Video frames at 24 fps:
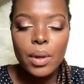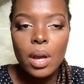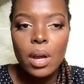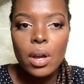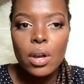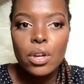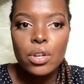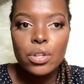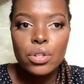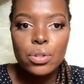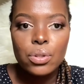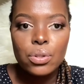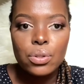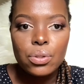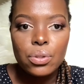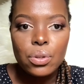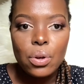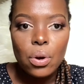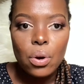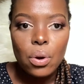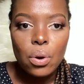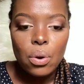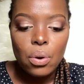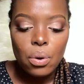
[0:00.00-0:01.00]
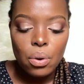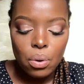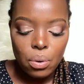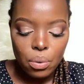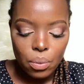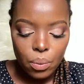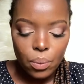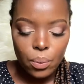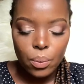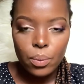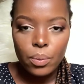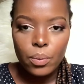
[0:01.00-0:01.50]
So
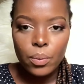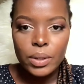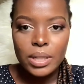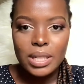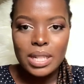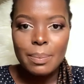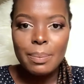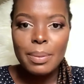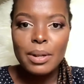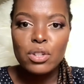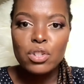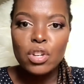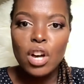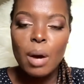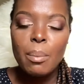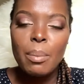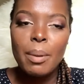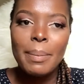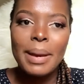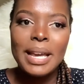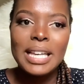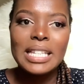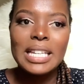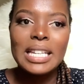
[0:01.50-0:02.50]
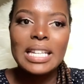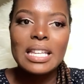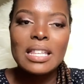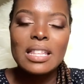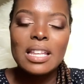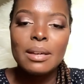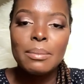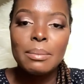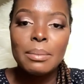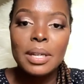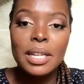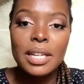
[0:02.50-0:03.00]
with tip and top, basically
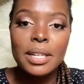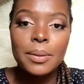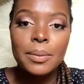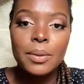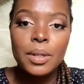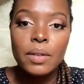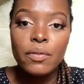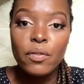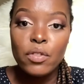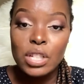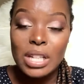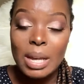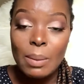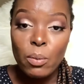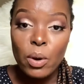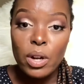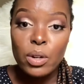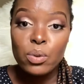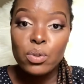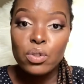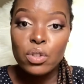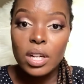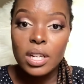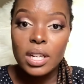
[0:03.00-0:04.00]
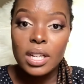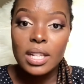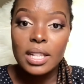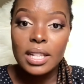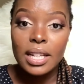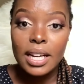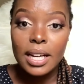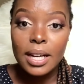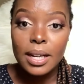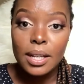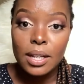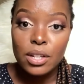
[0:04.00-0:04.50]
they mean for someone who's not in
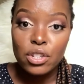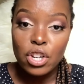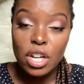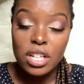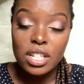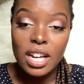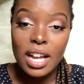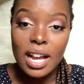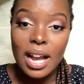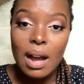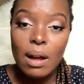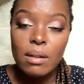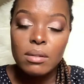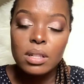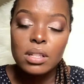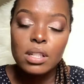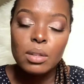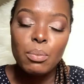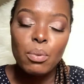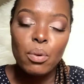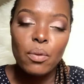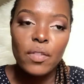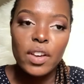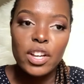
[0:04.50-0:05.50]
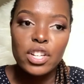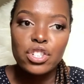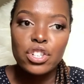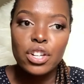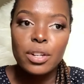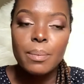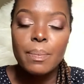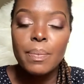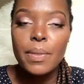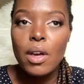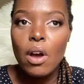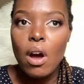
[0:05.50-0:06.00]
the chartered accountancy
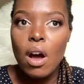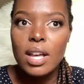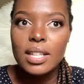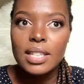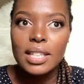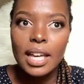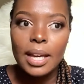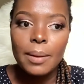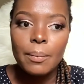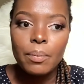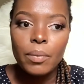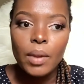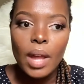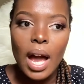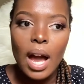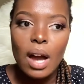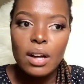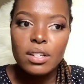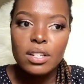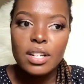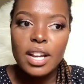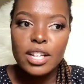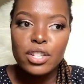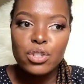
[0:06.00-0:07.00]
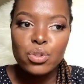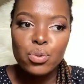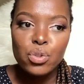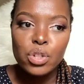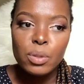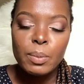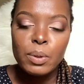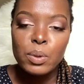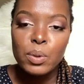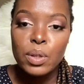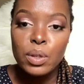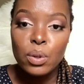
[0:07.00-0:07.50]
profession, they're asking how did I choose
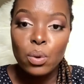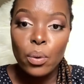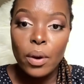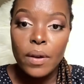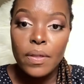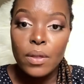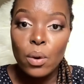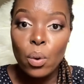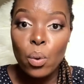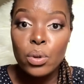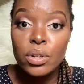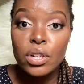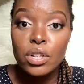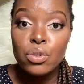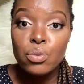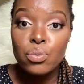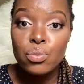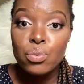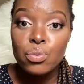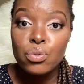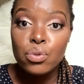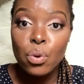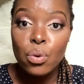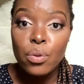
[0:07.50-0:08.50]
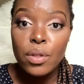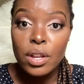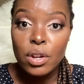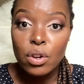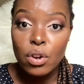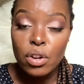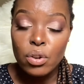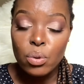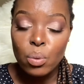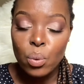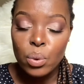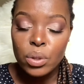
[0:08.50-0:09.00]
between going the audit route or the
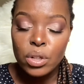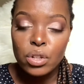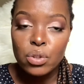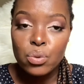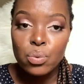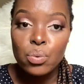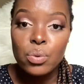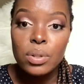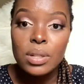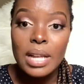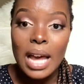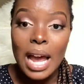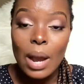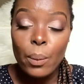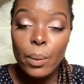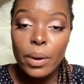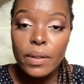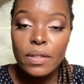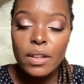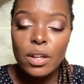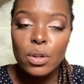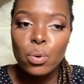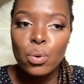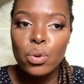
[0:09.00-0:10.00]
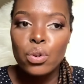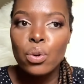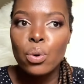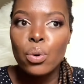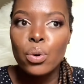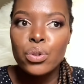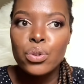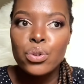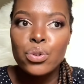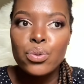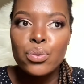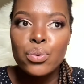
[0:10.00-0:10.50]
non-audit route. I went the
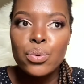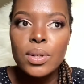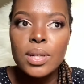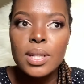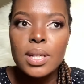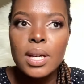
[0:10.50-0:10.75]
non-audit route.